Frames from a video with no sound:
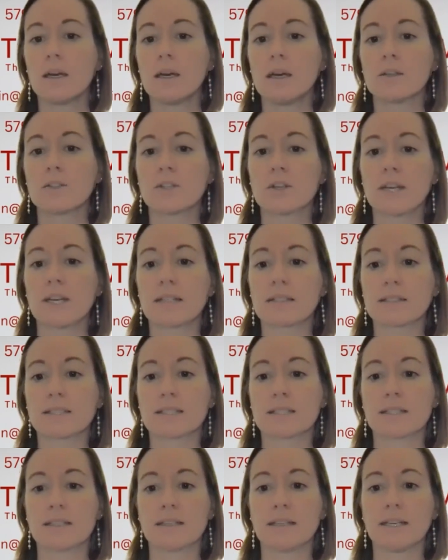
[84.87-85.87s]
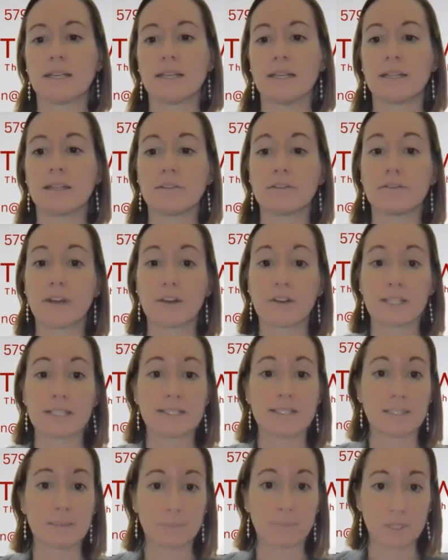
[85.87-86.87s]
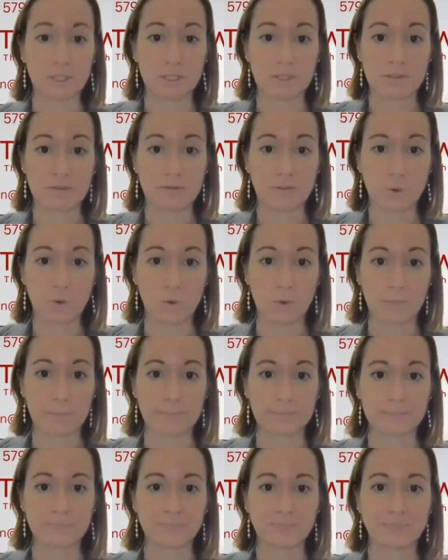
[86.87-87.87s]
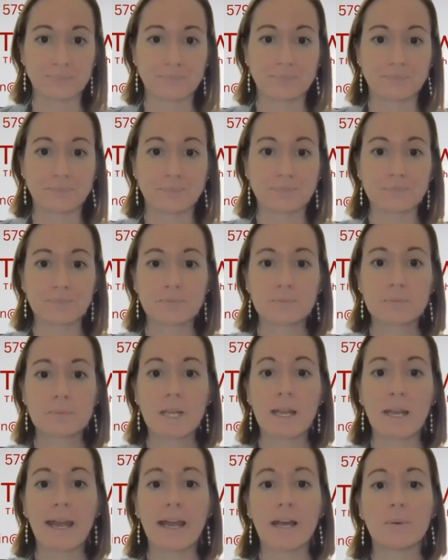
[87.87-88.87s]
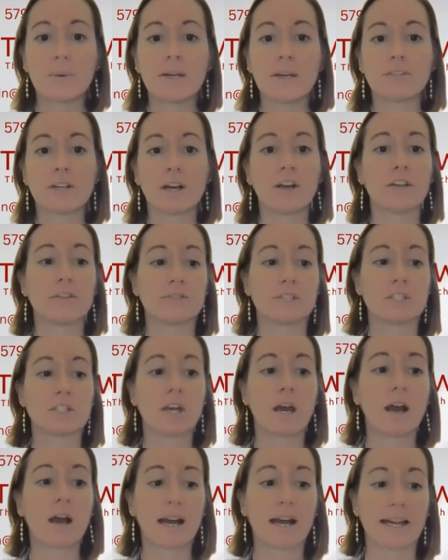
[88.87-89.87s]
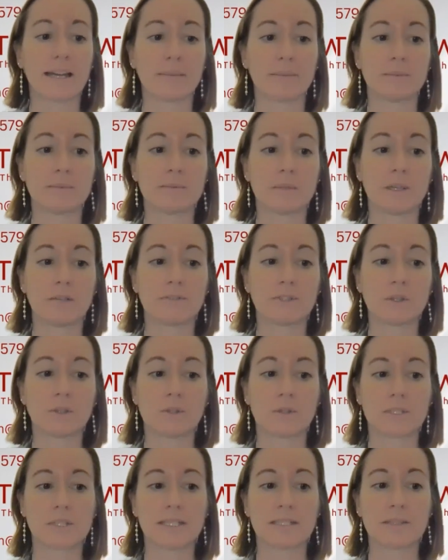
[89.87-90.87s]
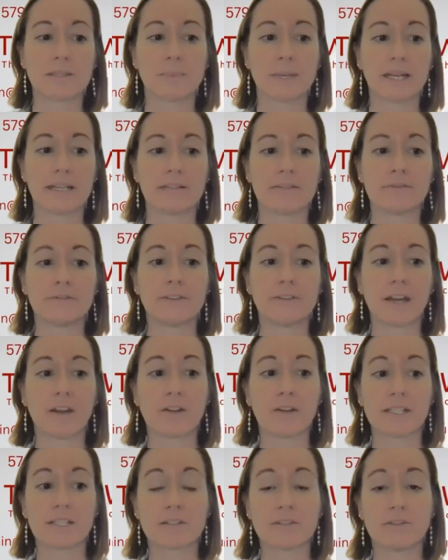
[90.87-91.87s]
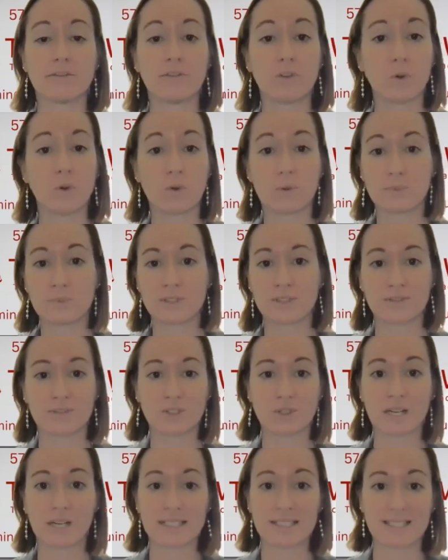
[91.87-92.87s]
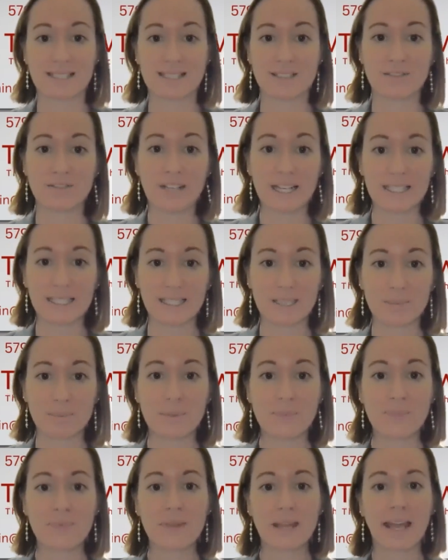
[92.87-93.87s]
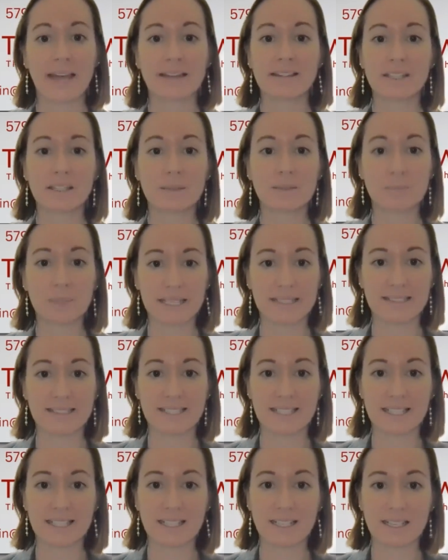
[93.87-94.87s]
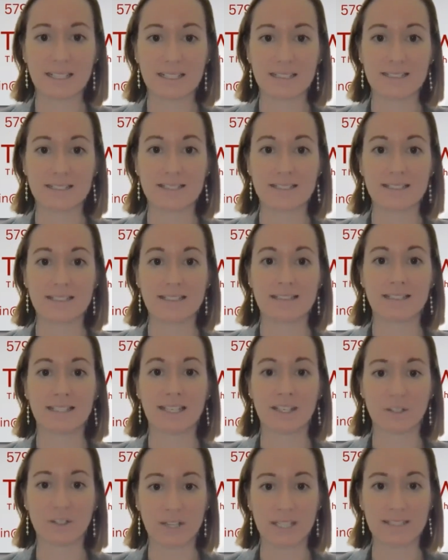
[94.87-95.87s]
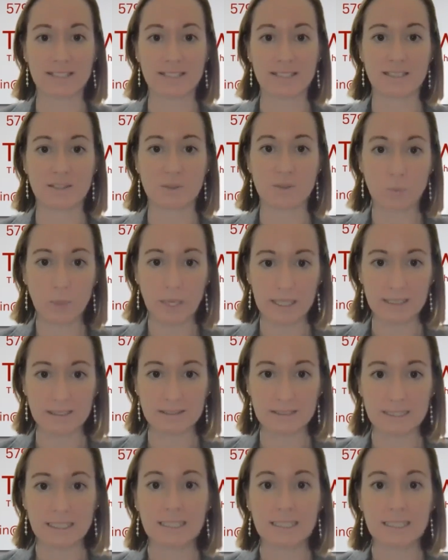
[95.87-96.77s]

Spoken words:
So that's in the very simplest form. However, over time, of course, there's been various forms of trust develop, and the complexity has increased as well.